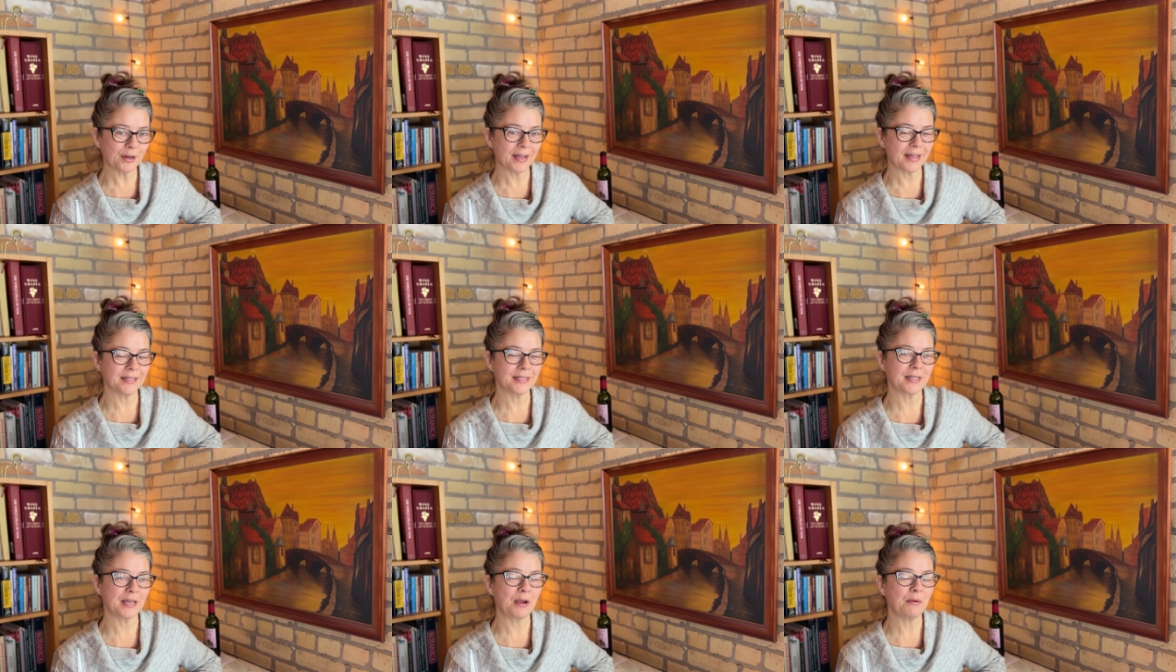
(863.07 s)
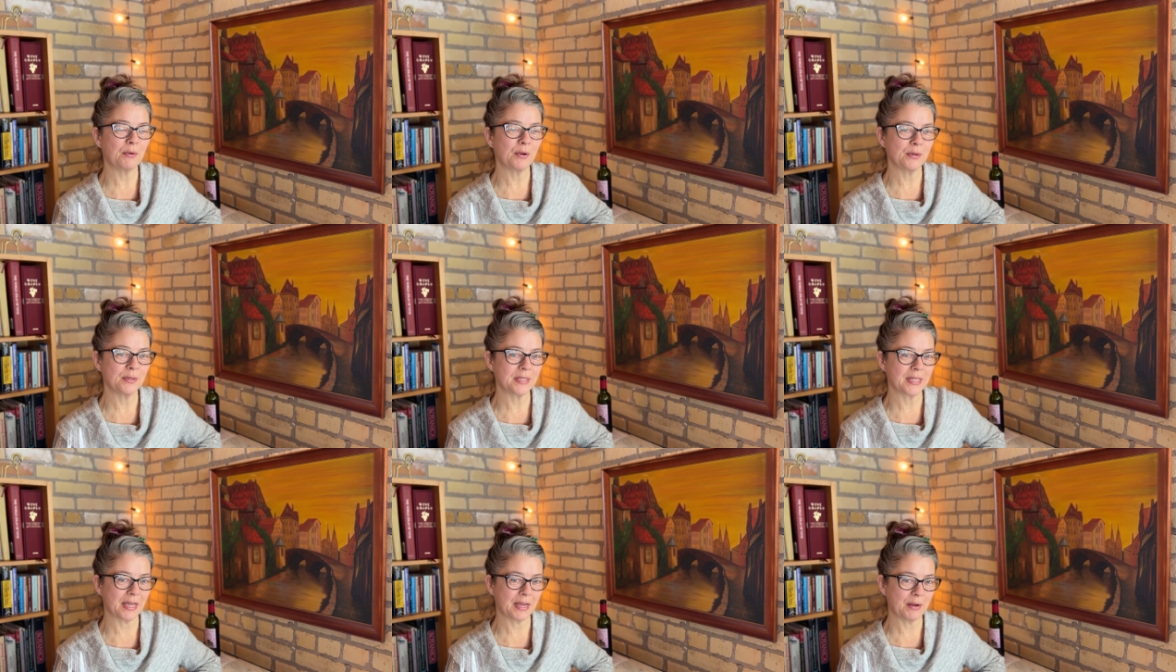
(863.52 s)
as that
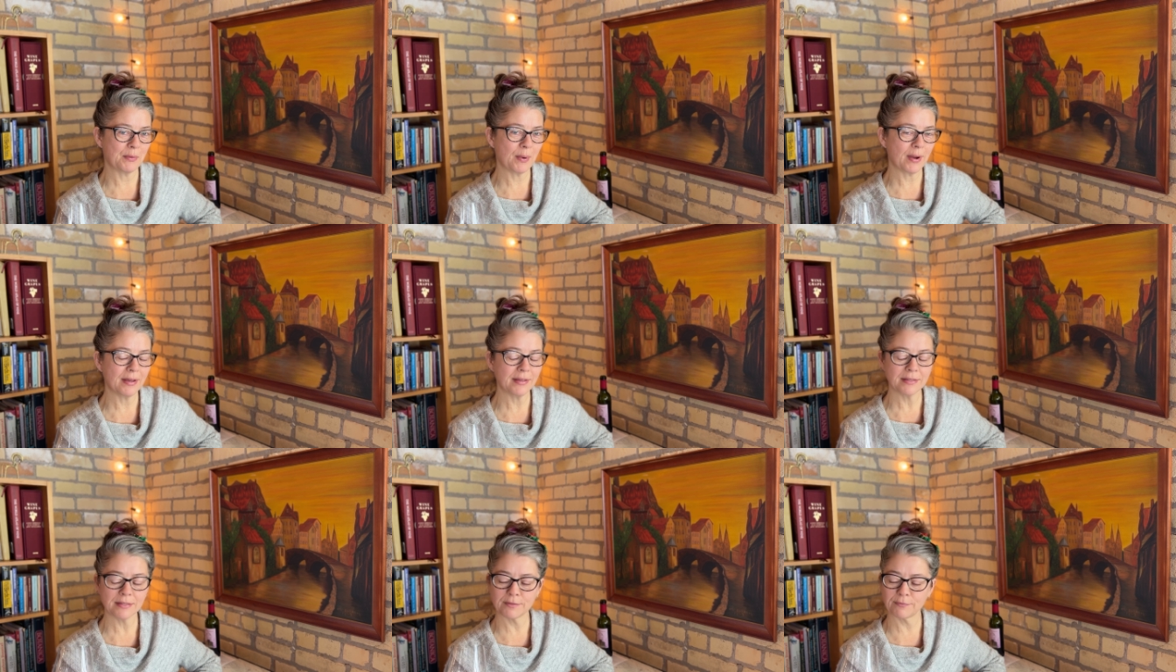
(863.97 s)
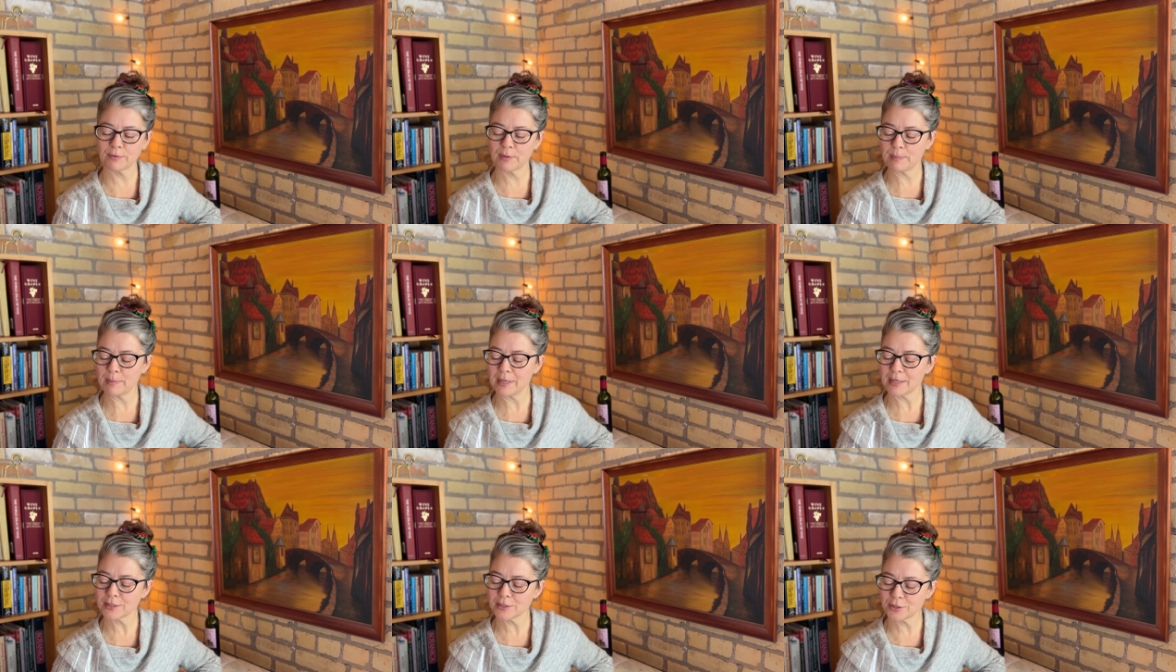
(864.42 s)
rose was from
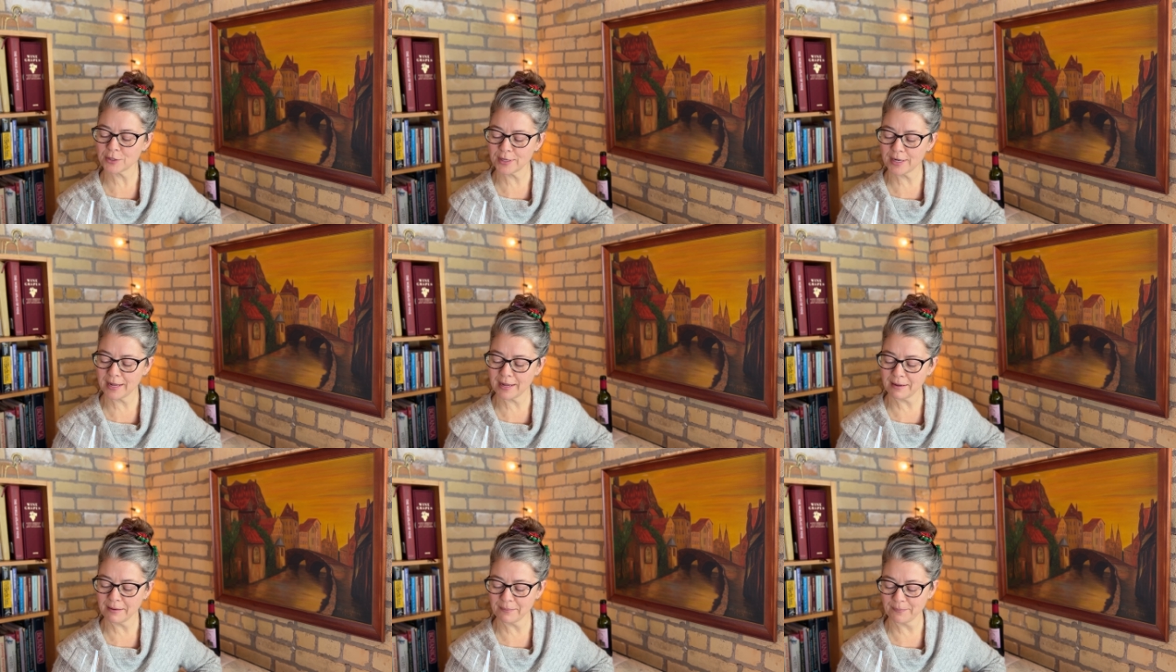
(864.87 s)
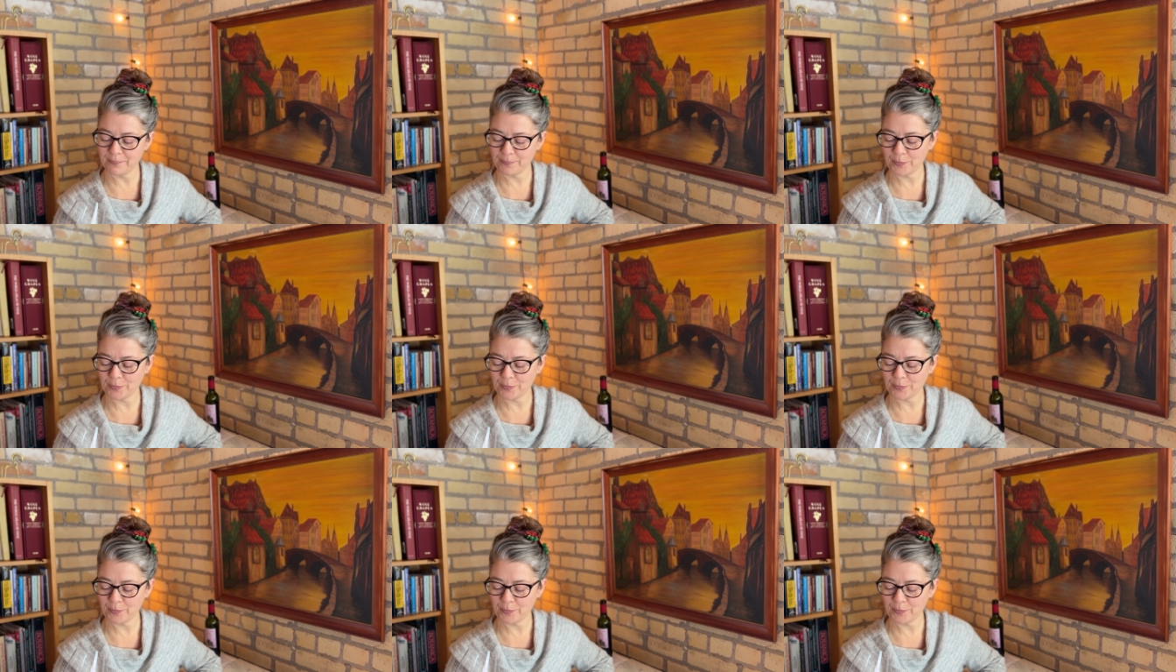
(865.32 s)
yesterday,